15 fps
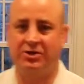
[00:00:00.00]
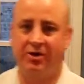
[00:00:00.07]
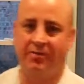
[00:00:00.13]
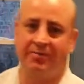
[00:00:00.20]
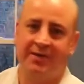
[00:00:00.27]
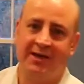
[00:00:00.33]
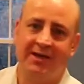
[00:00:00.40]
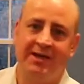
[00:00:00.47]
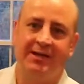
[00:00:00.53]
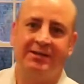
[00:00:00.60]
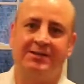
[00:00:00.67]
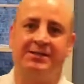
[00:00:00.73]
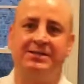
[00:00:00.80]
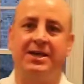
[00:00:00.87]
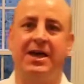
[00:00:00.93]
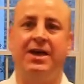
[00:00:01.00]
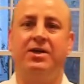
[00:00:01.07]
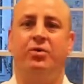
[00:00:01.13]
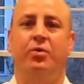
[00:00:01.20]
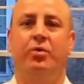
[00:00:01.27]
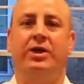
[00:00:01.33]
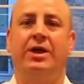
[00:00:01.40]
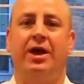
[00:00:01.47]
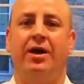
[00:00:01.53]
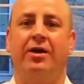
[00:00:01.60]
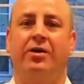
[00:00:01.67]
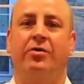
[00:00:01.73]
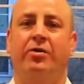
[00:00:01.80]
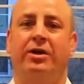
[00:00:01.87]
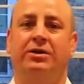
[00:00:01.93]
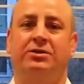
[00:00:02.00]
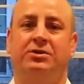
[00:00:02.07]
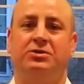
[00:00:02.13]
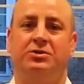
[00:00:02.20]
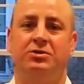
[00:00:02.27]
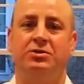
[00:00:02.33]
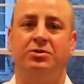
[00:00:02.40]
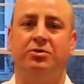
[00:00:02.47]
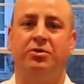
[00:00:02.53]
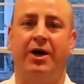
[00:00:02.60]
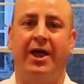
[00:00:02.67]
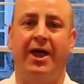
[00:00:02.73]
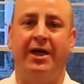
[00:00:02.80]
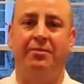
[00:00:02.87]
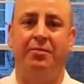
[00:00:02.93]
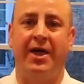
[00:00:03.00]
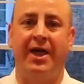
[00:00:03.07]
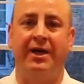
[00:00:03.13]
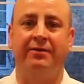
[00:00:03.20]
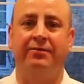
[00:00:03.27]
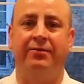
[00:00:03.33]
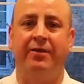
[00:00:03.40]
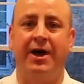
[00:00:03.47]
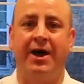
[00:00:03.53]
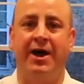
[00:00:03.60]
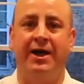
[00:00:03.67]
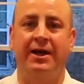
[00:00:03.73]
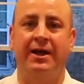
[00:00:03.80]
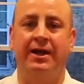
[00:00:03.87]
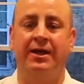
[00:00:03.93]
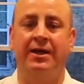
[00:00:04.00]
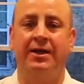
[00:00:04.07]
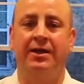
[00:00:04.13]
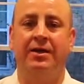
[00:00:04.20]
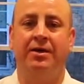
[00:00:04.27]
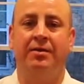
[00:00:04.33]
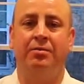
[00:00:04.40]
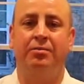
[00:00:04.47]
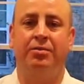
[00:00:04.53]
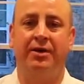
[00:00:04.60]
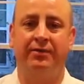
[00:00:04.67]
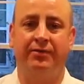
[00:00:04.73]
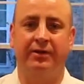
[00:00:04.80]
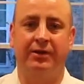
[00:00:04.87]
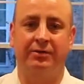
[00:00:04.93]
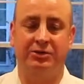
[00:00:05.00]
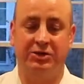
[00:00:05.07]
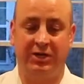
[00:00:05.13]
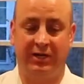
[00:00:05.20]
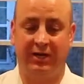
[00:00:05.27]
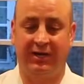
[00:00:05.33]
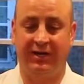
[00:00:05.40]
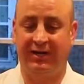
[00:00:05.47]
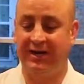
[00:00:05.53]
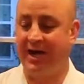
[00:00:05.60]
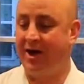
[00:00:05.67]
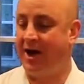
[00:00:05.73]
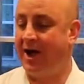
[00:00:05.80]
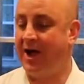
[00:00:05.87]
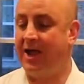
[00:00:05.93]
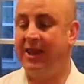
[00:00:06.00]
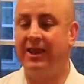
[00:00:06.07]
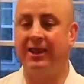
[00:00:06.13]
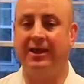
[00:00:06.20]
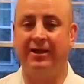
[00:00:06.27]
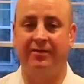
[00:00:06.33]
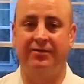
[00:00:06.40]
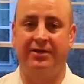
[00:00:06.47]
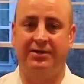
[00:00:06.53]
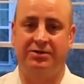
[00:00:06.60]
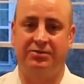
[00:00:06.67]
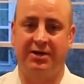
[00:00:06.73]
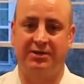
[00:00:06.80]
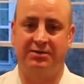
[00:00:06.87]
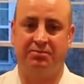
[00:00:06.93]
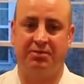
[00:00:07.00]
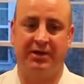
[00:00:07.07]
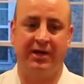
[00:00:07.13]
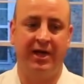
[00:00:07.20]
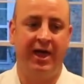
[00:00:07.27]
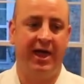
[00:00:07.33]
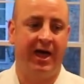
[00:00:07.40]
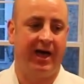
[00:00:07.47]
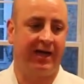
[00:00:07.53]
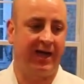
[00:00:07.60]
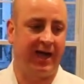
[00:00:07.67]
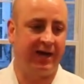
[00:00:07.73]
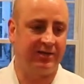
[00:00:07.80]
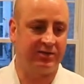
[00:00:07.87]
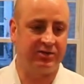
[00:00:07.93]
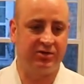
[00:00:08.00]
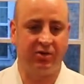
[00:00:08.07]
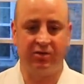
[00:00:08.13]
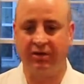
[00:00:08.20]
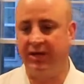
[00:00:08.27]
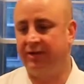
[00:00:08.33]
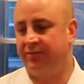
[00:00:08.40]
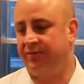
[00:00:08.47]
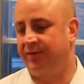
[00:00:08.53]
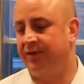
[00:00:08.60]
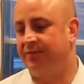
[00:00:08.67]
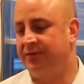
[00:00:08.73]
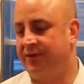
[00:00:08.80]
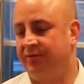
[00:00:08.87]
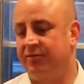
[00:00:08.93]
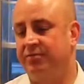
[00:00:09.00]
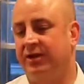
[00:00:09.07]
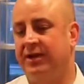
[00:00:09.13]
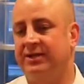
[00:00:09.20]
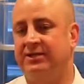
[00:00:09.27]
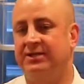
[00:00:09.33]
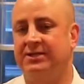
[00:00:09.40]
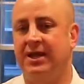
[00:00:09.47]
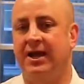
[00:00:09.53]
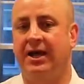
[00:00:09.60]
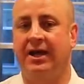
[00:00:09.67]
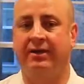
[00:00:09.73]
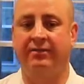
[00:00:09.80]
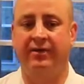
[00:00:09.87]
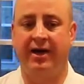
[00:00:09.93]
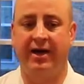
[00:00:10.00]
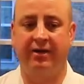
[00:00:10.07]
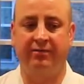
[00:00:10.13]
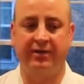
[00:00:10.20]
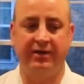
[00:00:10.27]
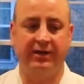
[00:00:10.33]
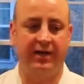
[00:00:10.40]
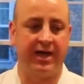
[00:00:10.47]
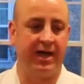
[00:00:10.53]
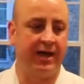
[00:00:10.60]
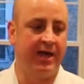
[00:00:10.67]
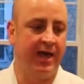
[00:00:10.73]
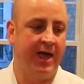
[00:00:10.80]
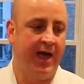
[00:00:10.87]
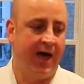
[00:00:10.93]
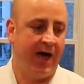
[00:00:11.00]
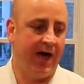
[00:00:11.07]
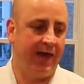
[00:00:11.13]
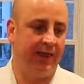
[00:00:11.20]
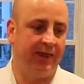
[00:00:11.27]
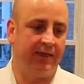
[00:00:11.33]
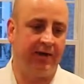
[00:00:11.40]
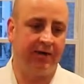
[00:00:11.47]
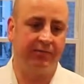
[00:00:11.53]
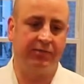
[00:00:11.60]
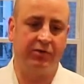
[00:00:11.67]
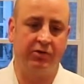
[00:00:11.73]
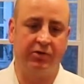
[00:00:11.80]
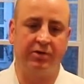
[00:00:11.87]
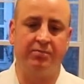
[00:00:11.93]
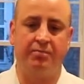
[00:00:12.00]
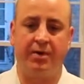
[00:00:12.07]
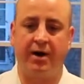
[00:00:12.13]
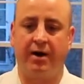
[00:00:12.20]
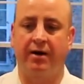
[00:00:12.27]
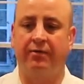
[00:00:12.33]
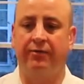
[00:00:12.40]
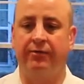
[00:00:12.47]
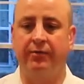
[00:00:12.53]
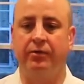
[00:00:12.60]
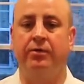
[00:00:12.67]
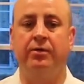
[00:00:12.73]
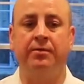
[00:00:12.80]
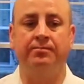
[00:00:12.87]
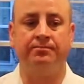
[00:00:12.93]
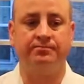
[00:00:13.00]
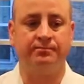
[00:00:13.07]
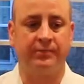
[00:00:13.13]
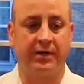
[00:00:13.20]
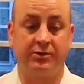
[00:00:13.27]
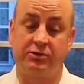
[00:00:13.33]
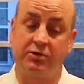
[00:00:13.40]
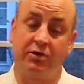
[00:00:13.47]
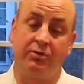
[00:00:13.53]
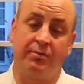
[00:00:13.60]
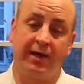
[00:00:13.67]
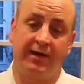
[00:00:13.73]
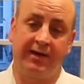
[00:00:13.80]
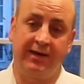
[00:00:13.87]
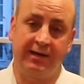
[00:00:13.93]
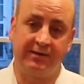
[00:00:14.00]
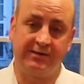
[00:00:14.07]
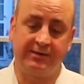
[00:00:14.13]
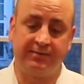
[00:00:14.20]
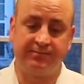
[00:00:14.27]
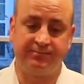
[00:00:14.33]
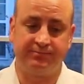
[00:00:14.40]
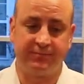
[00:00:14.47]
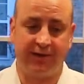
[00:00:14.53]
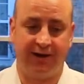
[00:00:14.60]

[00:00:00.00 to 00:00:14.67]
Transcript: Show. Today we are going to do a pan-fried buffalo chicken. Now, I love this recipe. I kind of stole it from different places that I've eaten at. I love good bar food, and so do my kids.